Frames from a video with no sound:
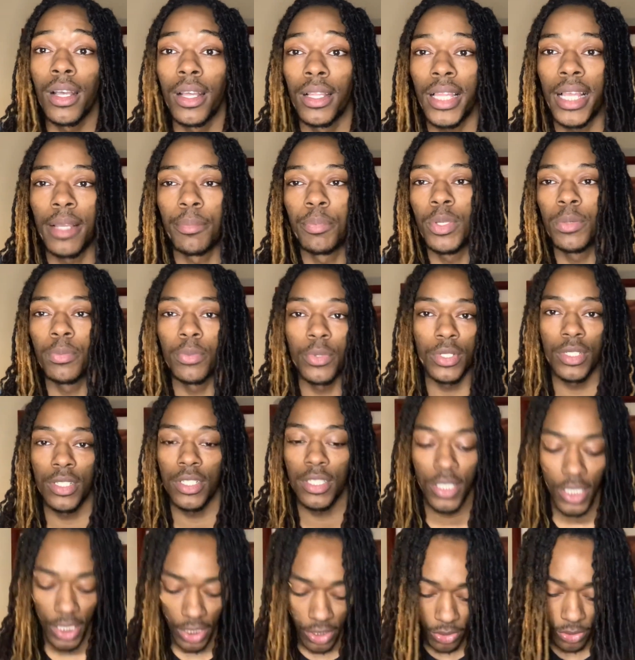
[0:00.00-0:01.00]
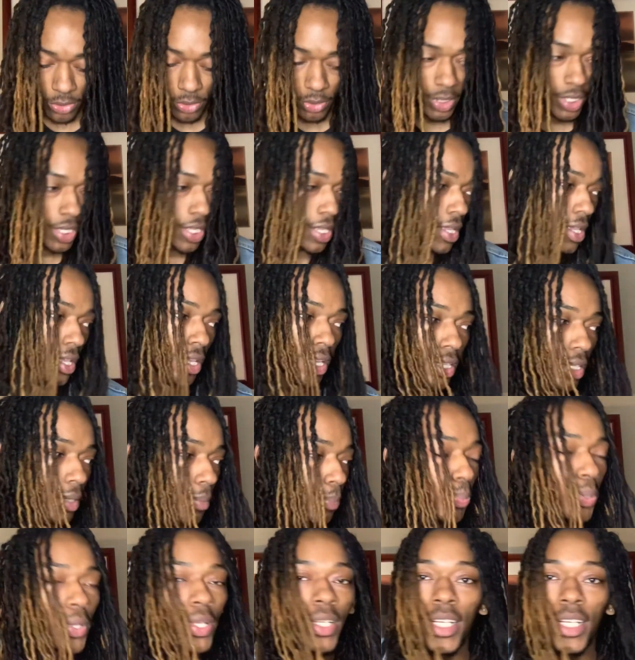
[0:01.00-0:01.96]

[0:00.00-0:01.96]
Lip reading: Like, people will just see you putting